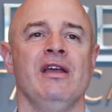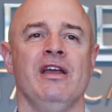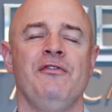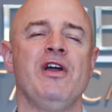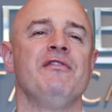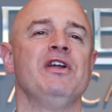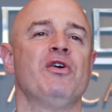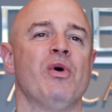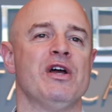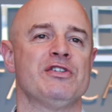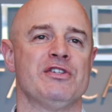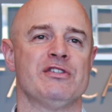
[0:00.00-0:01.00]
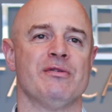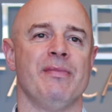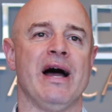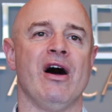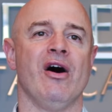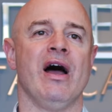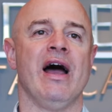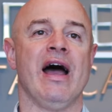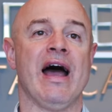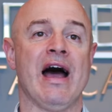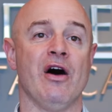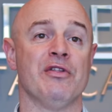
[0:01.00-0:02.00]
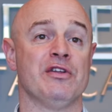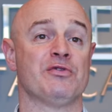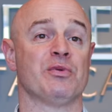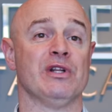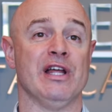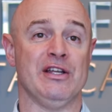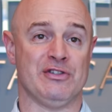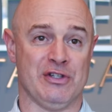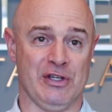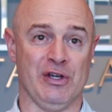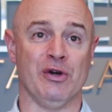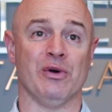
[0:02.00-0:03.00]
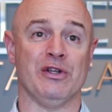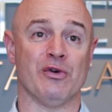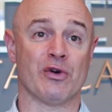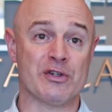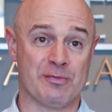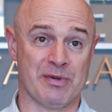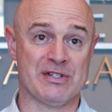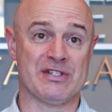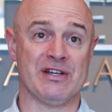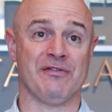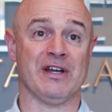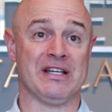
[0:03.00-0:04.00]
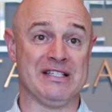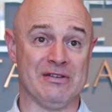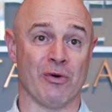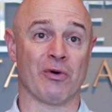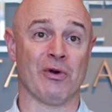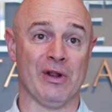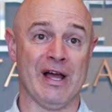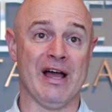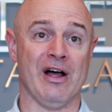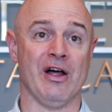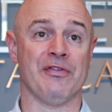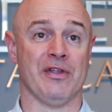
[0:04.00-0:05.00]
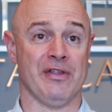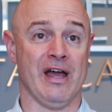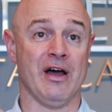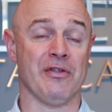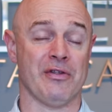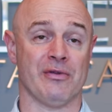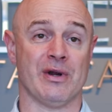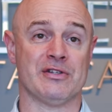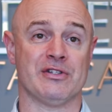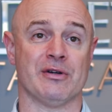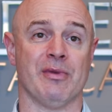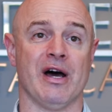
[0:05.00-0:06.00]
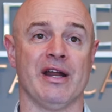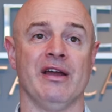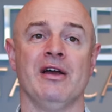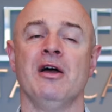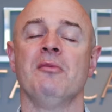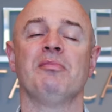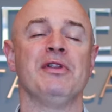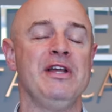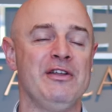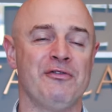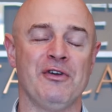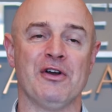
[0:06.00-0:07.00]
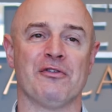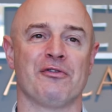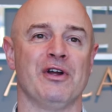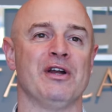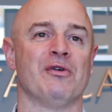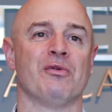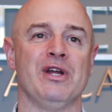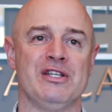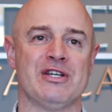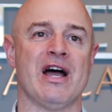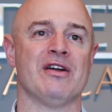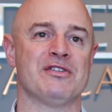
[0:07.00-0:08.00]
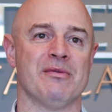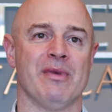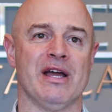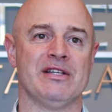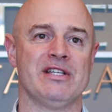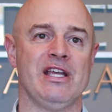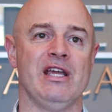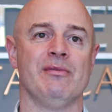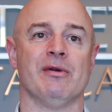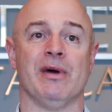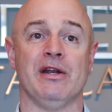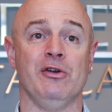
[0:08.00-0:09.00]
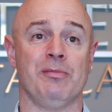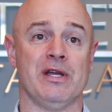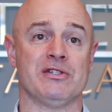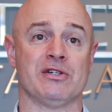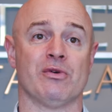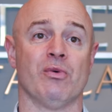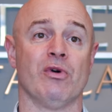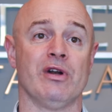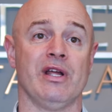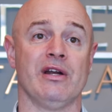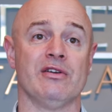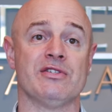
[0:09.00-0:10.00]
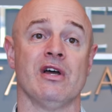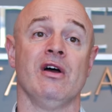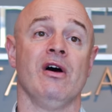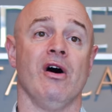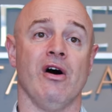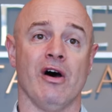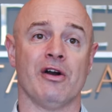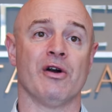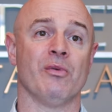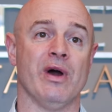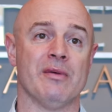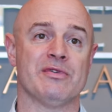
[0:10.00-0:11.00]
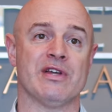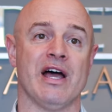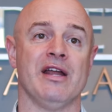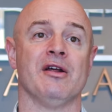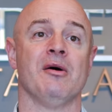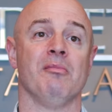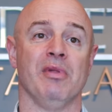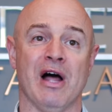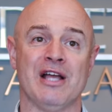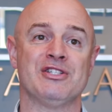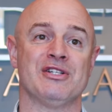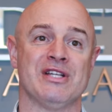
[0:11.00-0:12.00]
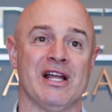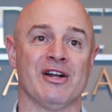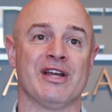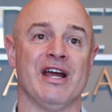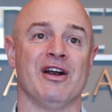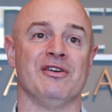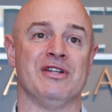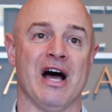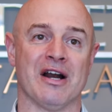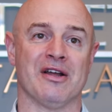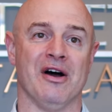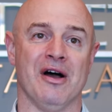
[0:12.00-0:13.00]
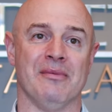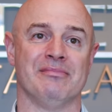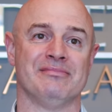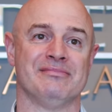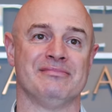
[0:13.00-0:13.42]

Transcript: If you have any questions about how this relates to you and your specific oral health and the health of the rest of your body, please feel free to reach out to my team and my new patient coordinators on our website, blodgettdentalcare.com.